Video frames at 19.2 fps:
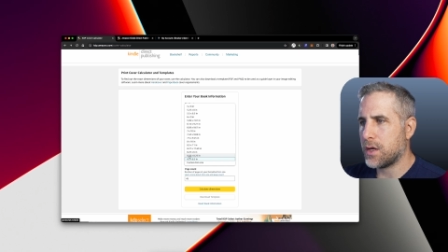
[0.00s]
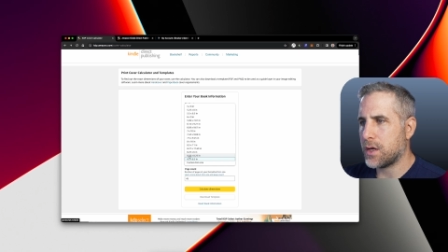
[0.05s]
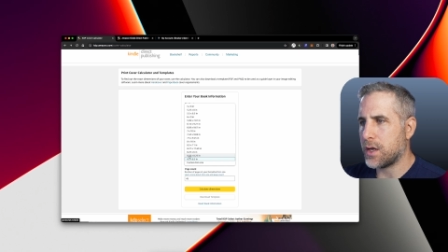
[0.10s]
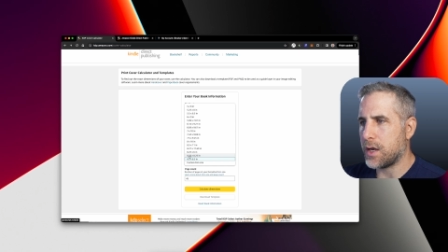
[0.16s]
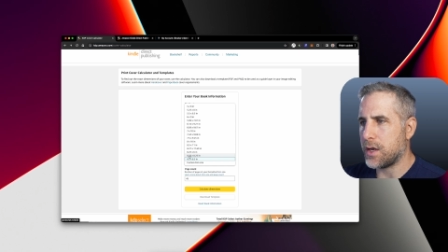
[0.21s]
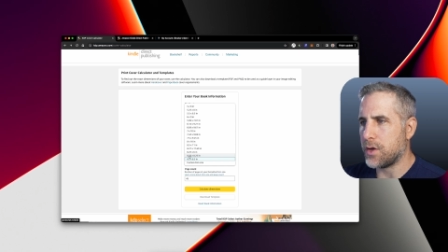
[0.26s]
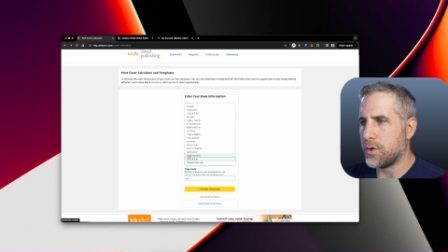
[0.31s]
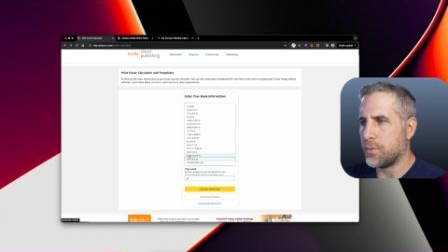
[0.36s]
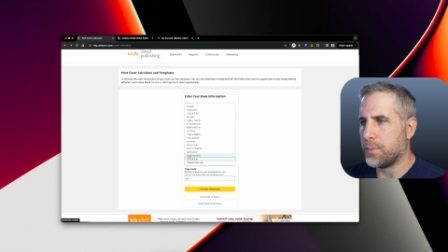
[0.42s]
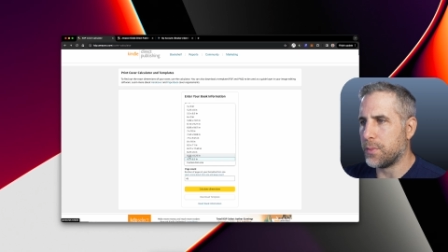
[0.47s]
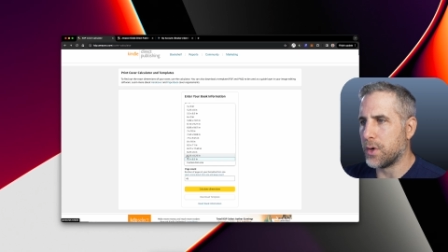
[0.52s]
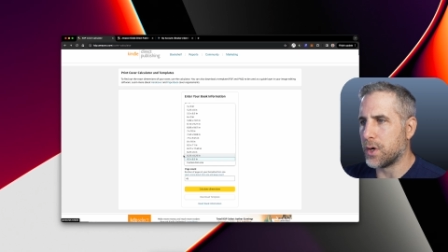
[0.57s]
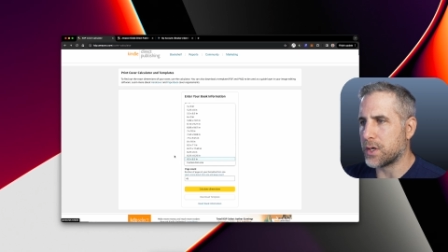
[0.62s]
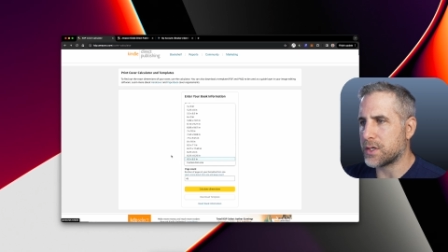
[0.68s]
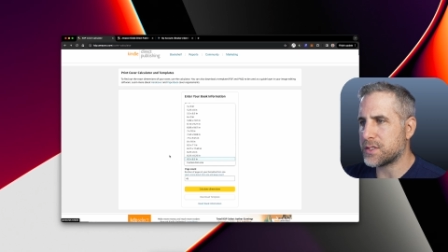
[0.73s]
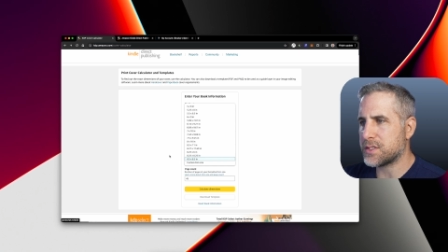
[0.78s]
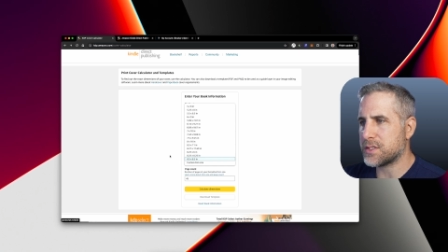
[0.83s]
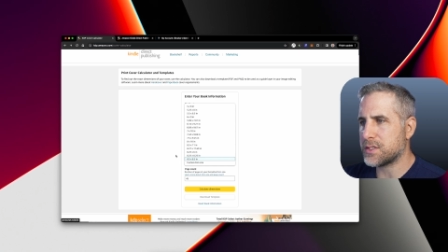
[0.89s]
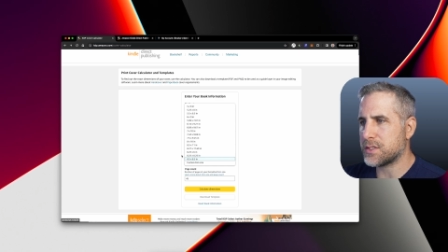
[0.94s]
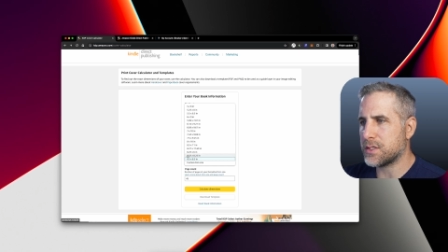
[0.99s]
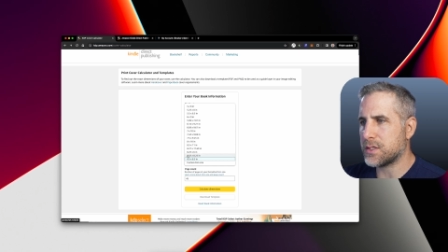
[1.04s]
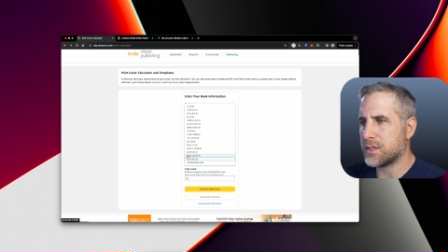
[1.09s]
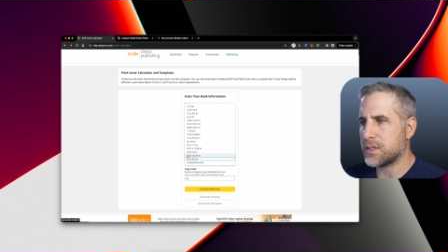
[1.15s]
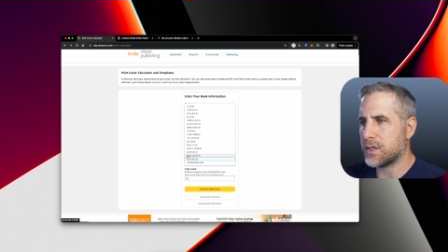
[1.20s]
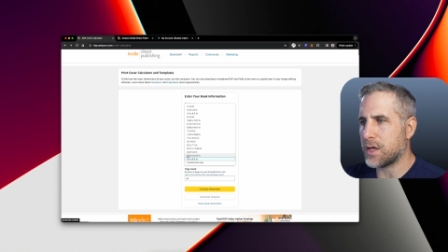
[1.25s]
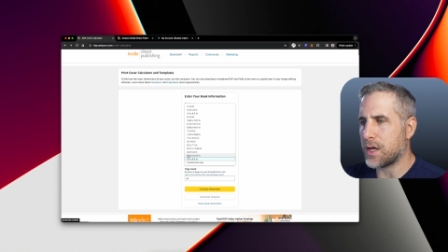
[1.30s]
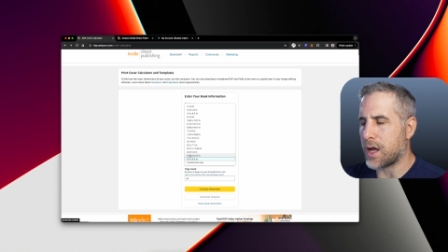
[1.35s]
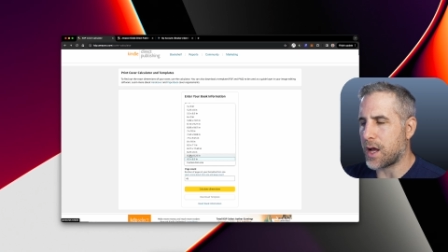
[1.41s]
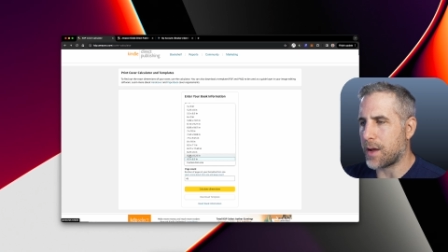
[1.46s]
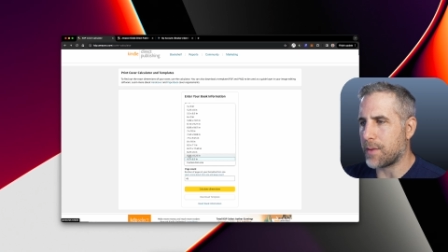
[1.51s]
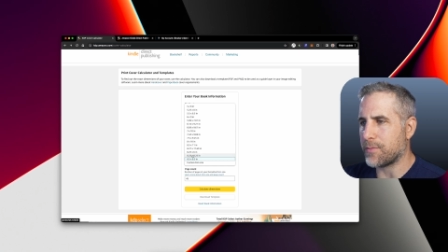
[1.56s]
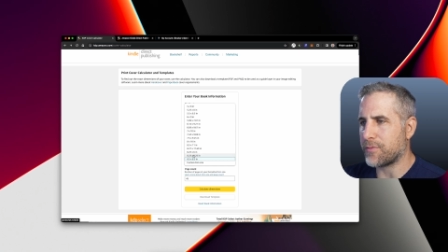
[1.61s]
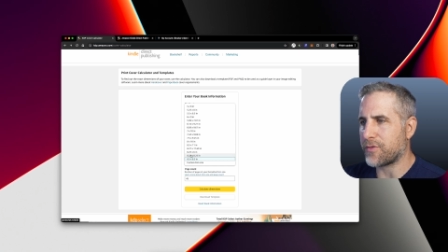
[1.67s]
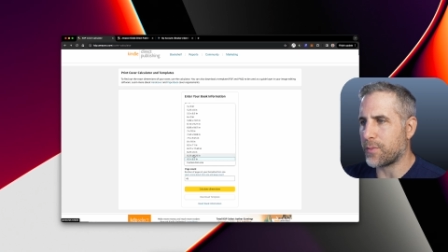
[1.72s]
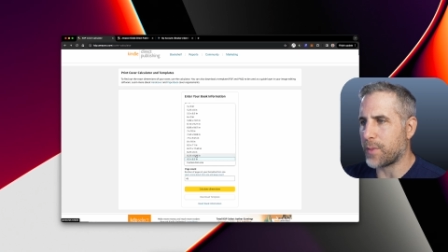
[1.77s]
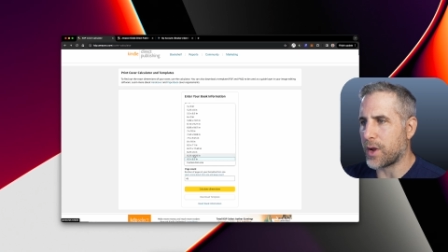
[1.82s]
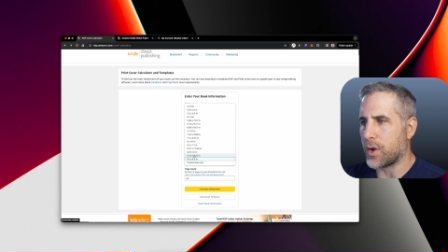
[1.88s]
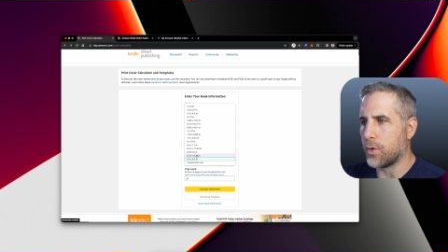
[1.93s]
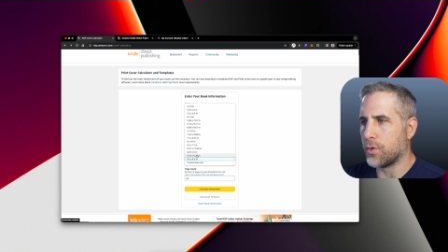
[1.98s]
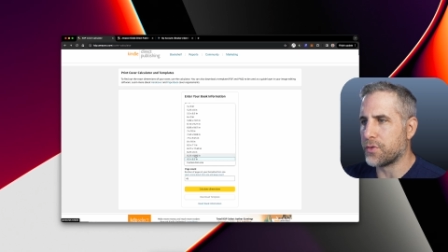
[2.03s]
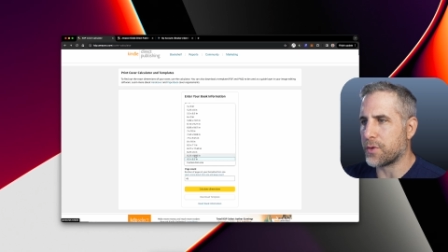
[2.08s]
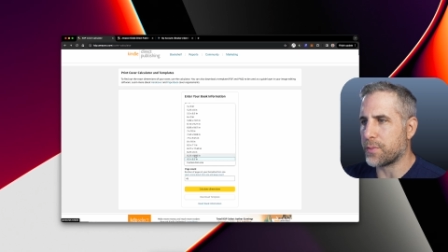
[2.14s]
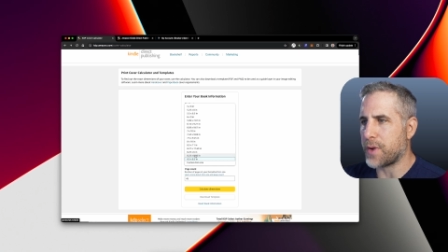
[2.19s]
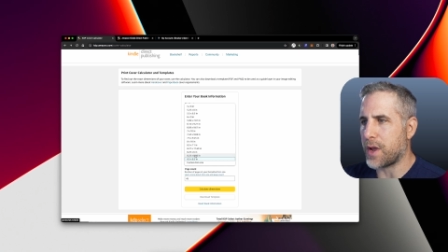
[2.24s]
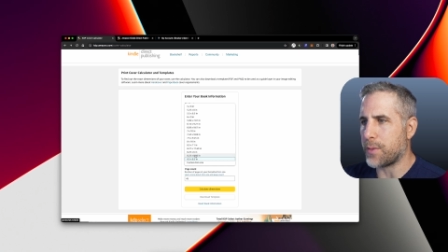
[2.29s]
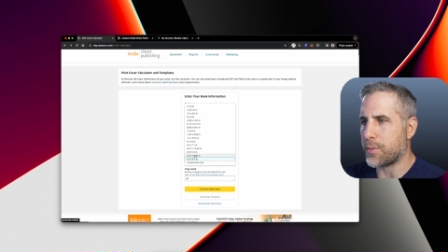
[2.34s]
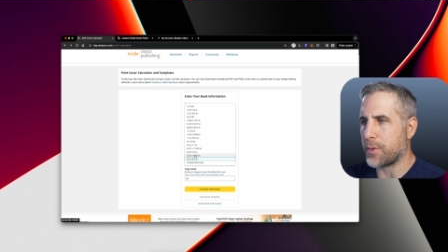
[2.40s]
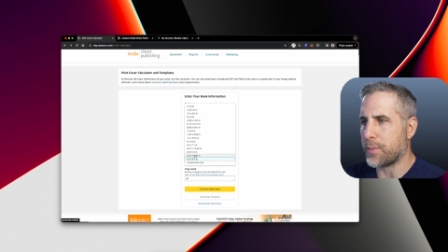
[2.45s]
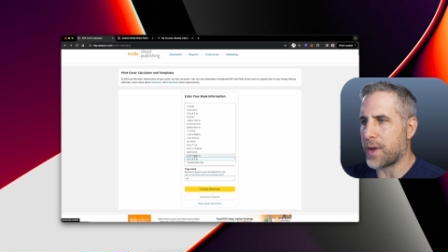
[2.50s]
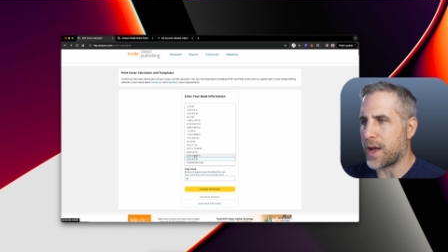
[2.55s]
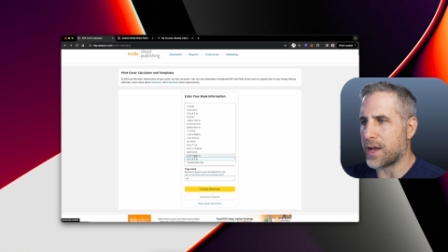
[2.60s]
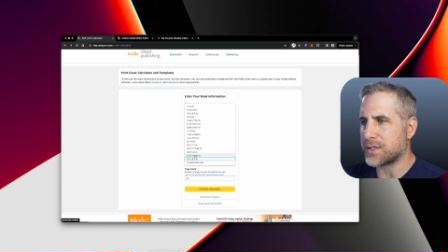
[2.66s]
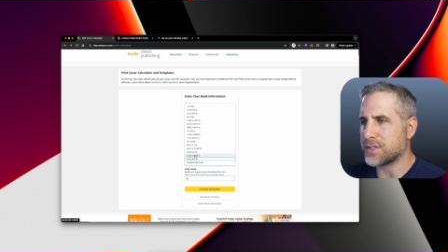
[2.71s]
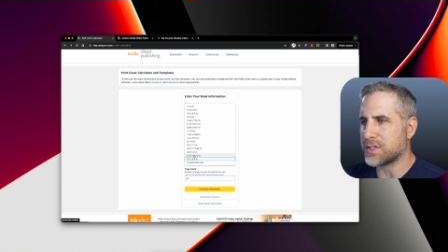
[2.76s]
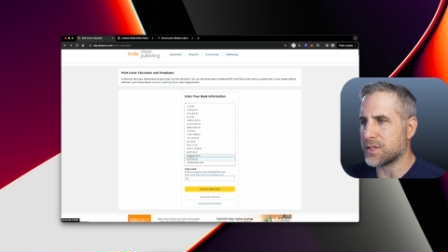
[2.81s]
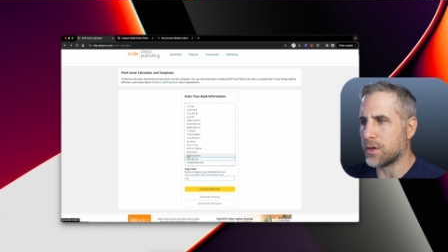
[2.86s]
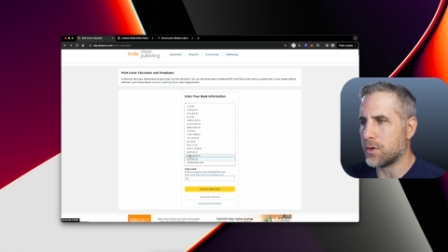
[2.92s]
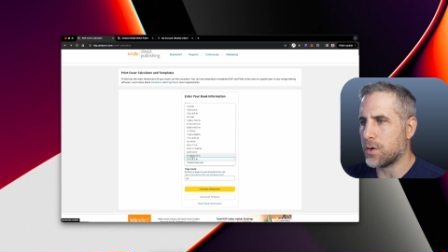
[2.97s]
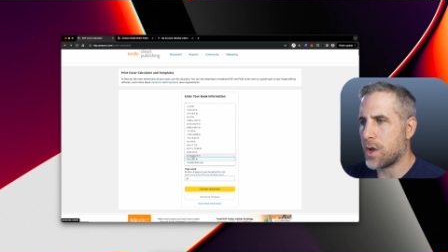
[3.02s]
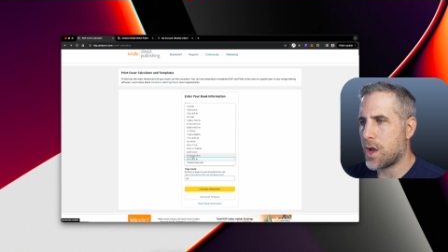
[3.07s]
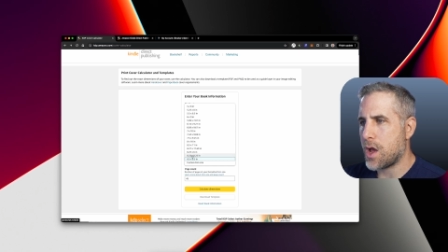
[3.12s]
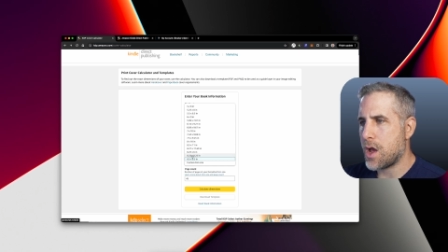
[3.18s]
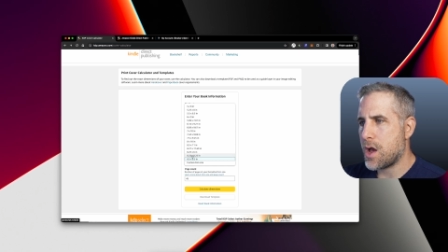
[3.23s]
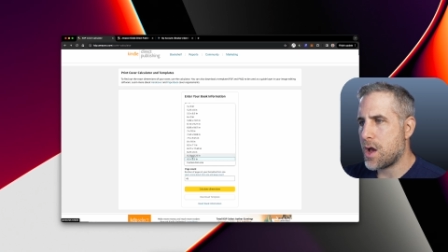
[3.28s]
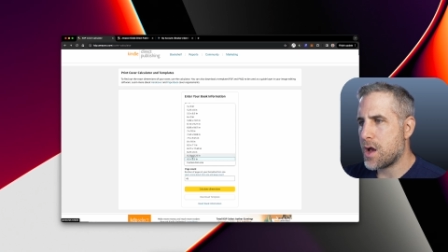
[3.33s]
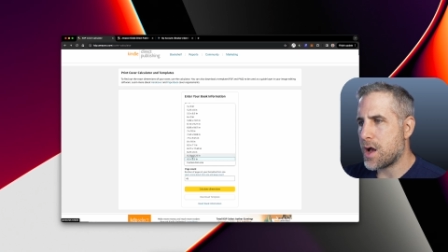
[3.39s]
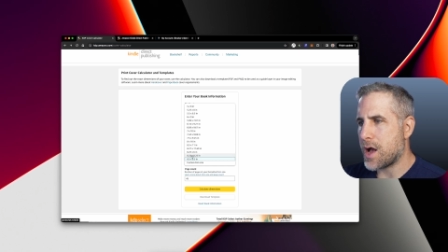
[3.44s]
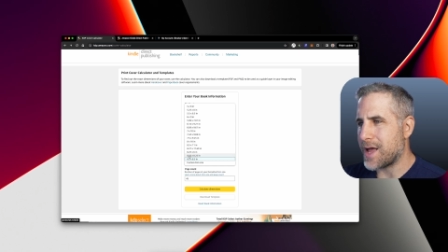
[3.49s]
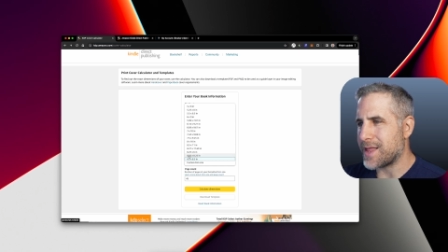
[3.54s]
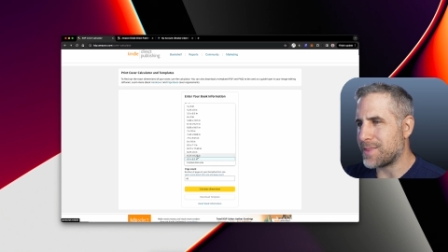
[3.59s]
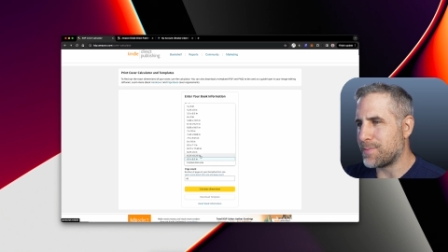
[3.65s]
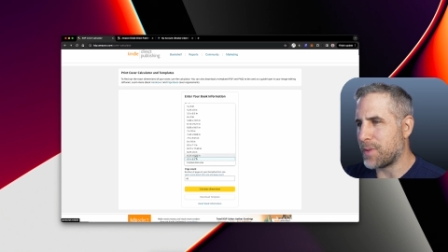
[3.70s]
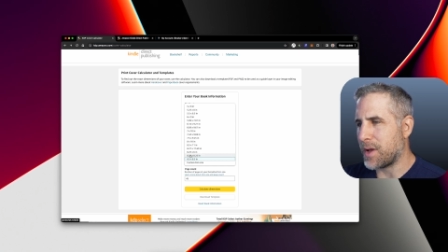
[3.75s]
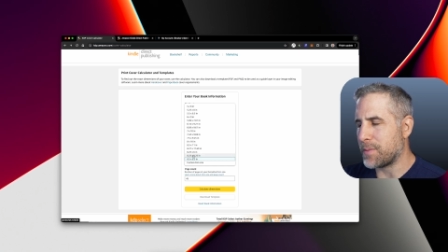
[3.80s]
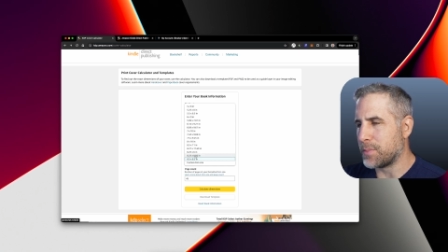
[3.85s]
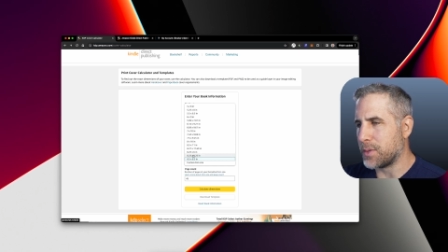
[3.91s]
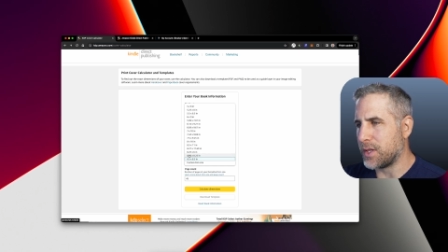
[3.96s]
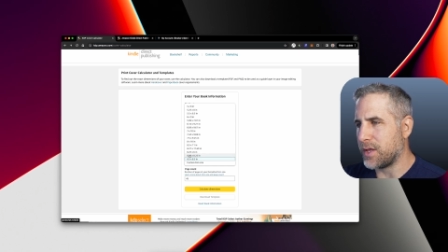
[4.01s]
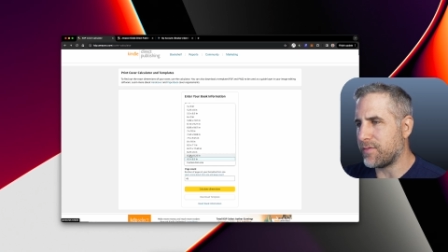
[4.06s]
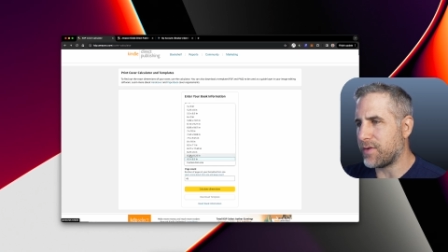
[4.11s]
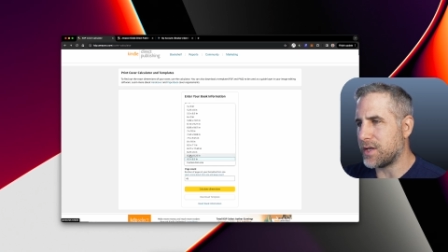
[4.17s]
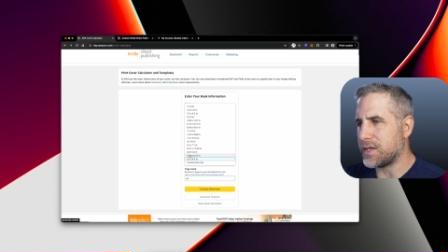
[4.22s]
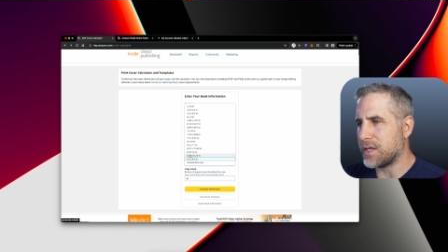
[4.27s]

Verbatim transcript: and new books um, for my older paperbacks. So I, I believe I